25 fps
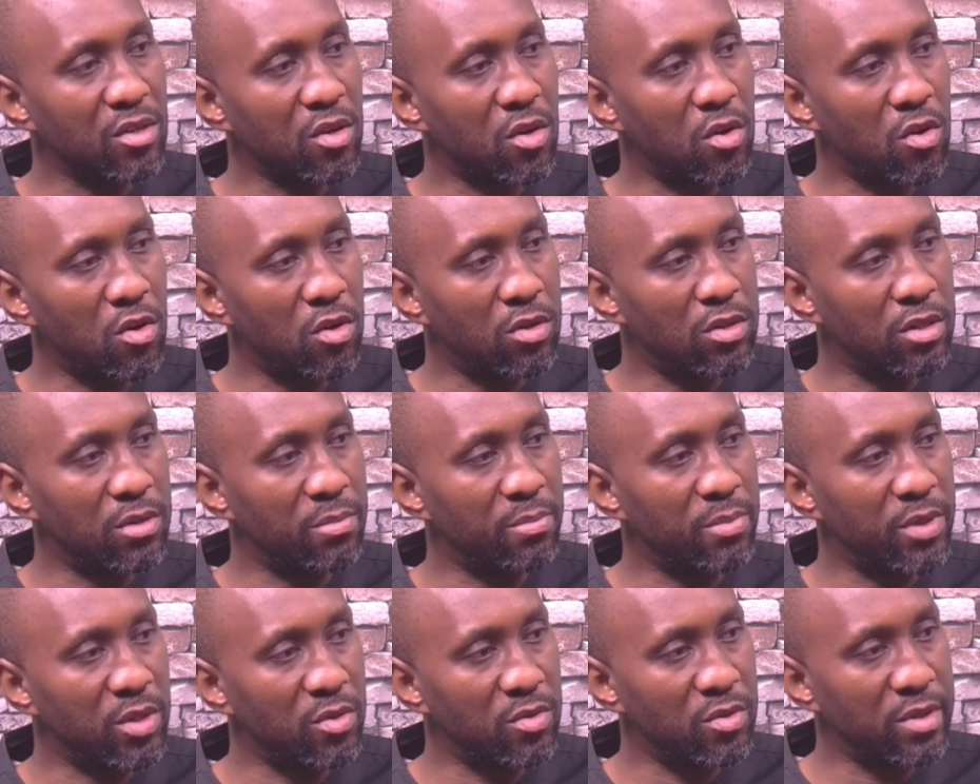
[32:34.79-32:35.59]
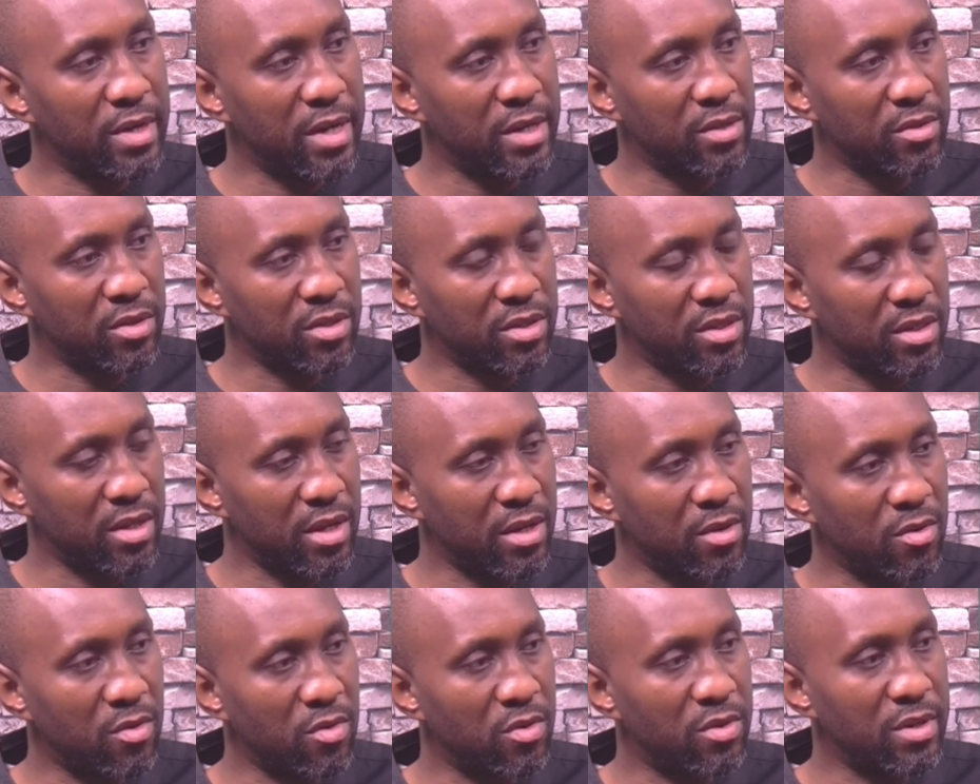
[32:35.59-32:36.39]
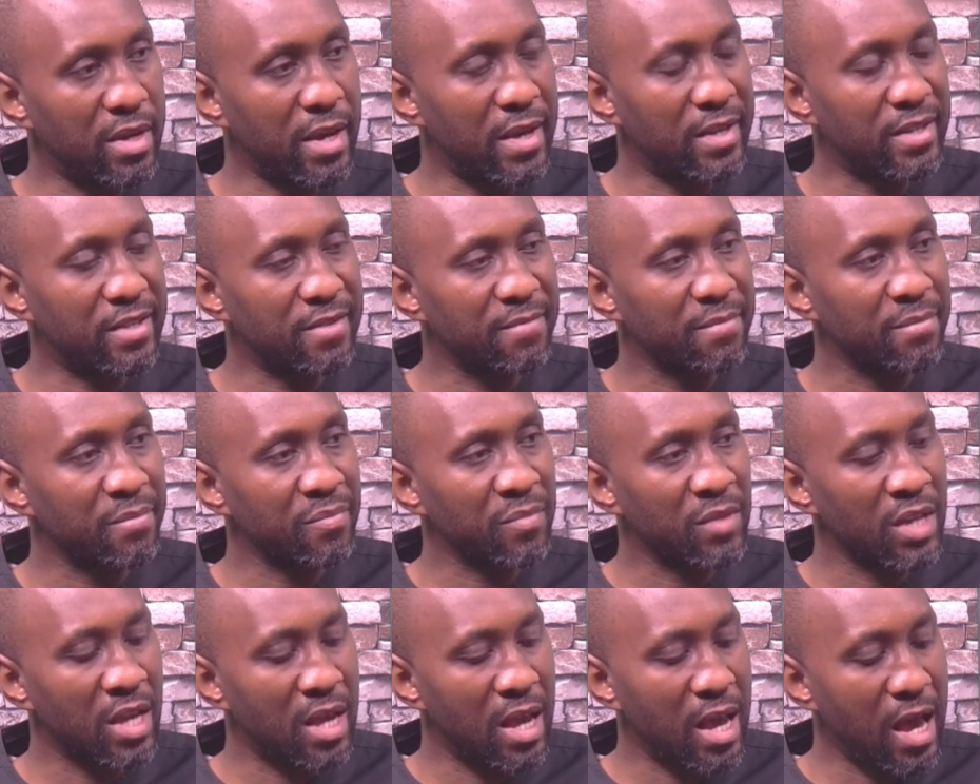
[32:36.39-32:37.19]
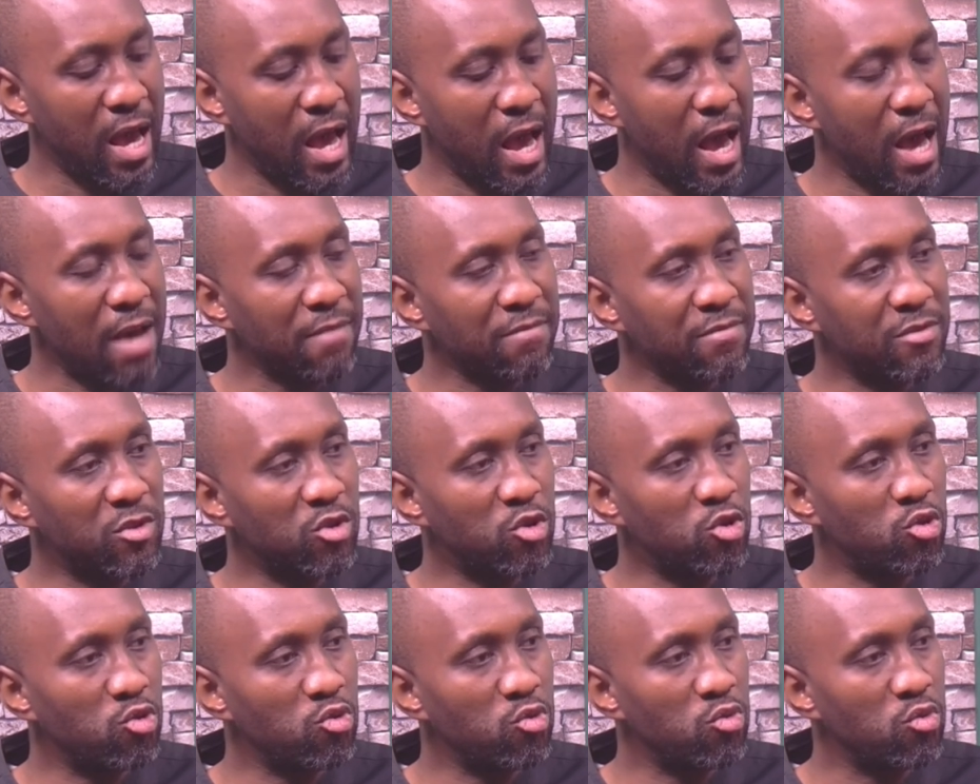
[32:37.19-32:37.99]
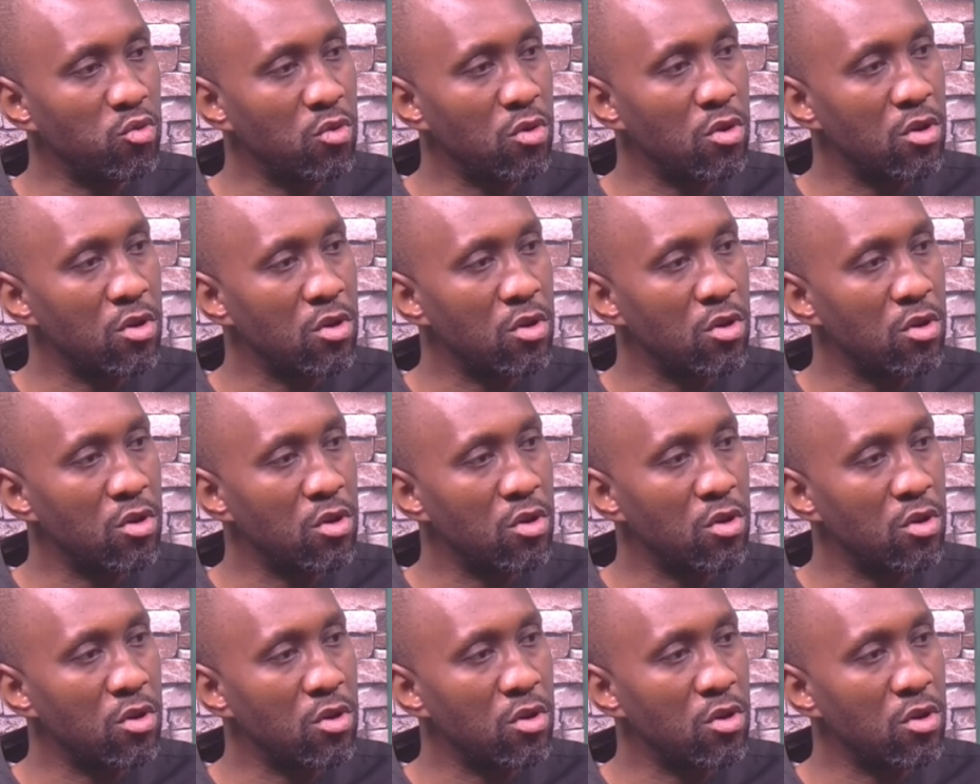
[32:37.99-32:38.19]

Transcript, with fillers: or the builders or stakeholders have to